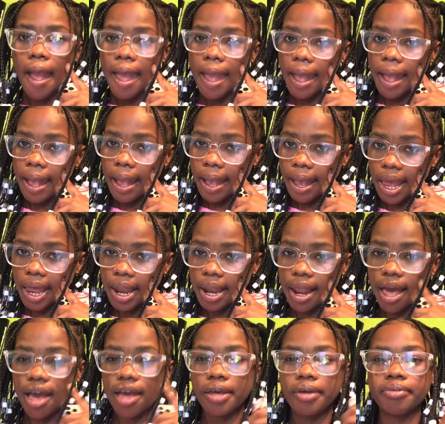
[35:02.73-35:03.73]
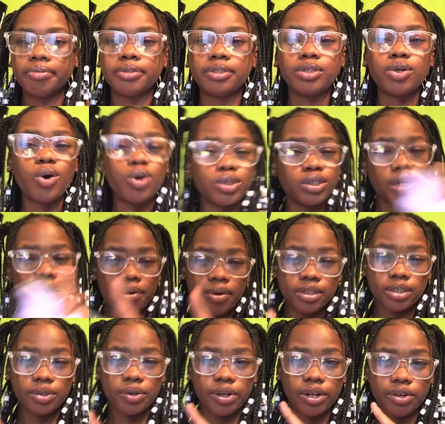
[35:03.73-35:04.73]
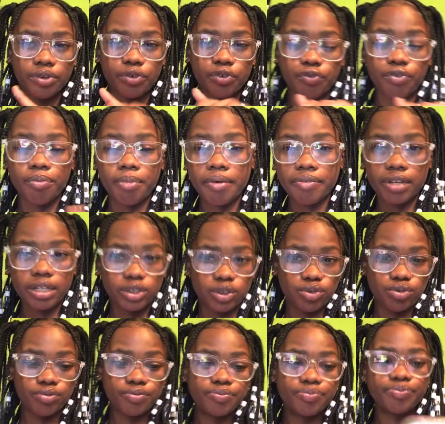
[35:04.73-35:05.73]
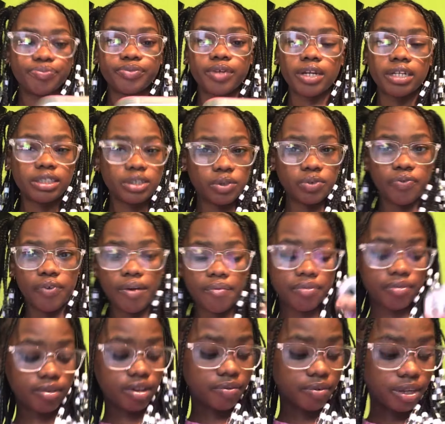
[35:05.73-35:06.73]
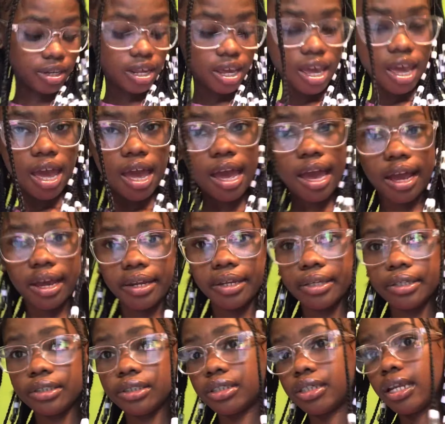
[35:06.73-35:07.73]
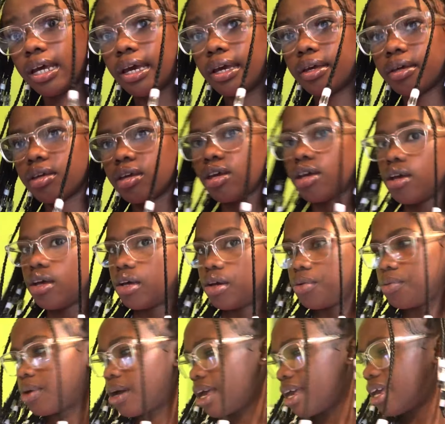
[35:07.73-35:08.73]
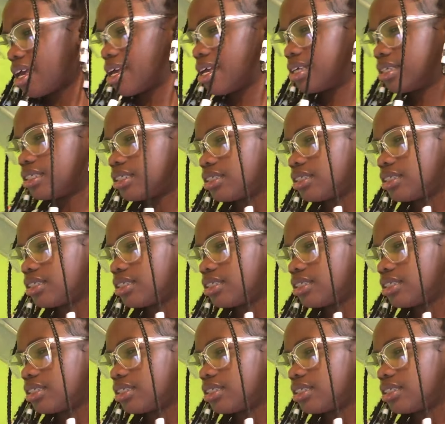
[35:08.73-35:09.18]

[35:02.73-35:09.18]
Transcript: and I told you I was going on a road for my festival. And it's on 5:11. I need to, like, what?